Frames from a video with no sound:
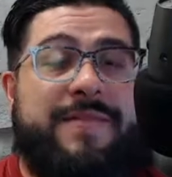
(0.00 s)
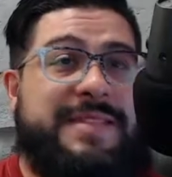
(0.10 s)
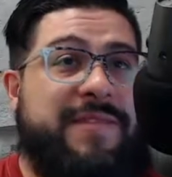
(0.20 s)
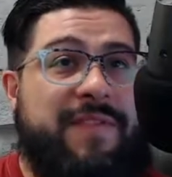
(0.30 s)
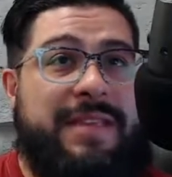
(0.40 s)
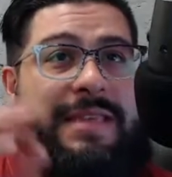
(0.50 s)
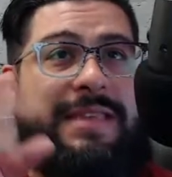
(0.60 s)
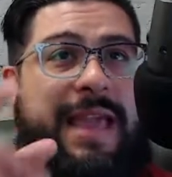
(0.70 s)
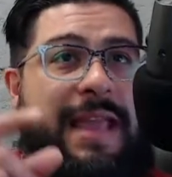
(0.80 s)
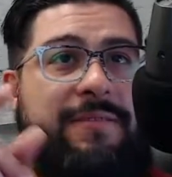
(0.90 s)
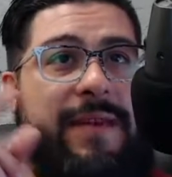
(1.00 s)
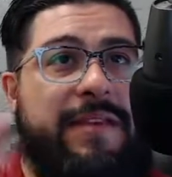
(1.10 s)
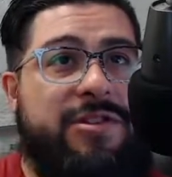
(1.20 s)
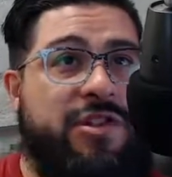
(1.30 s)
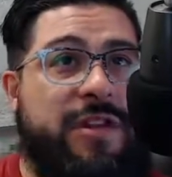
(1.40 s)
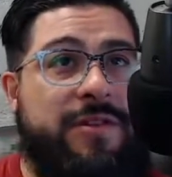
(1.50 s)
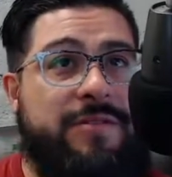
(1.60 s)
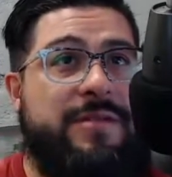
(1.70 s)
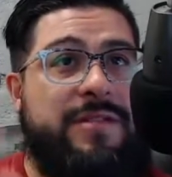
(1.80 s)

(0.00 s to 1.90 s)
Specifically, 10 best shares